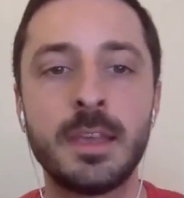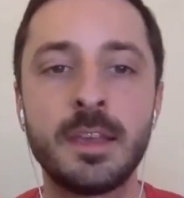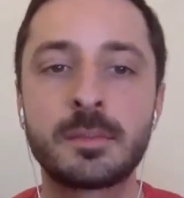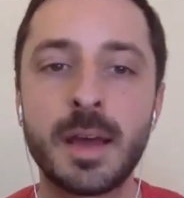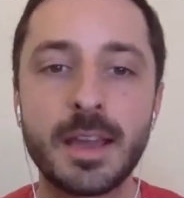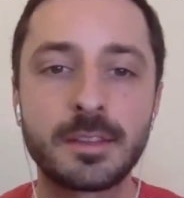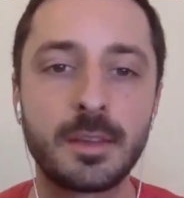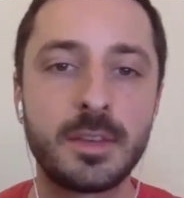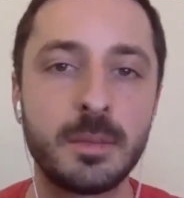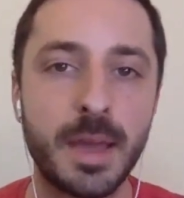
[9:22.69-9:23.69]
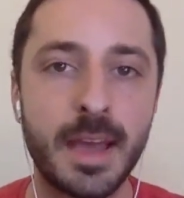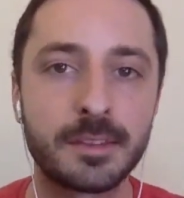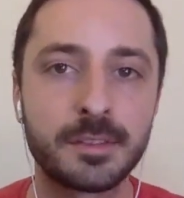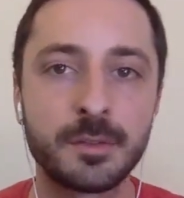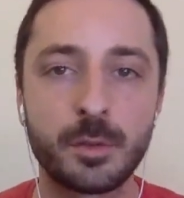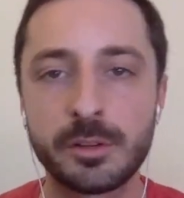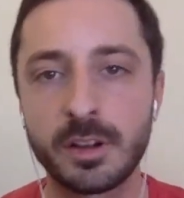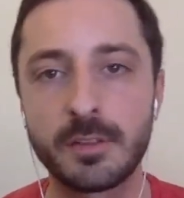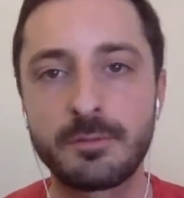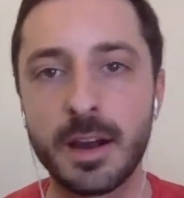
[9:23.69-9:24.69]
is my activity passive, or
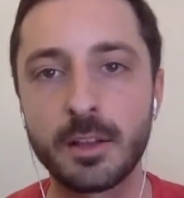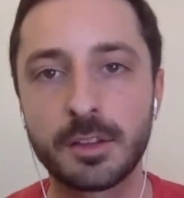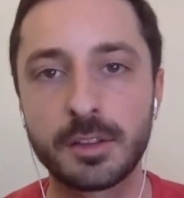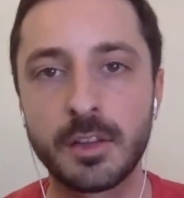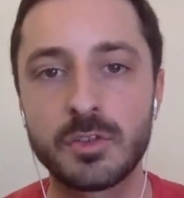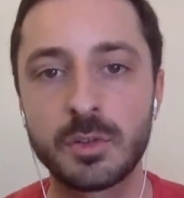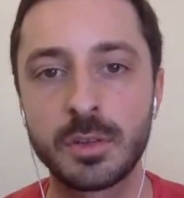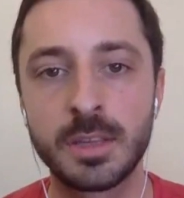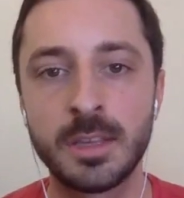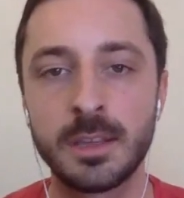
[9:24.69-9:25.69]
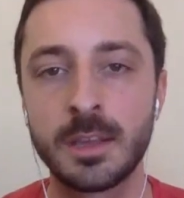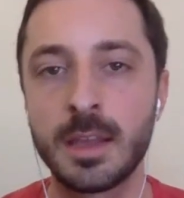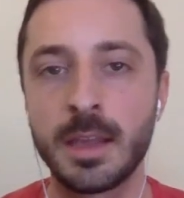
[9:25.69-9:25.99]
should I file a Schedule E?